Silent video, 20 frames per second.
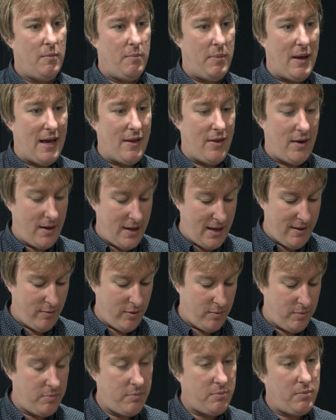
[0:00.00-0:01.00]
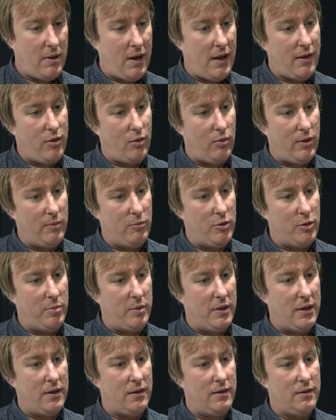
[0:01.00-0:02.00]
better than I thought it would
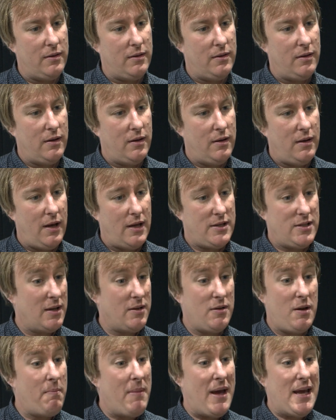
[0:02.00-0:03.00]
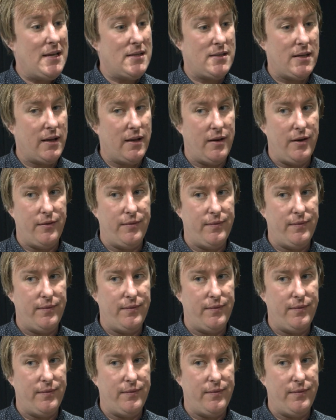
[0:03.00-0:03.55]
be. It's amazing.